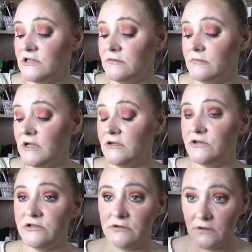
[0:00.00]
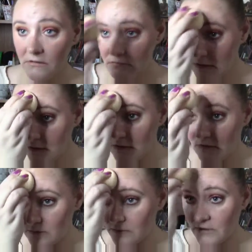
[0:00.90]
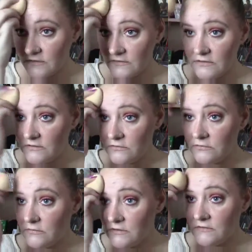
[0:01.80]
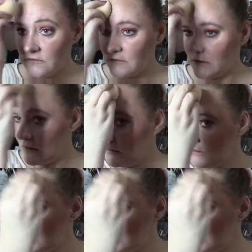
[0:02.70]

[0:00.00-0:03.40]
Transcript: and make sure everything is pressed into the skin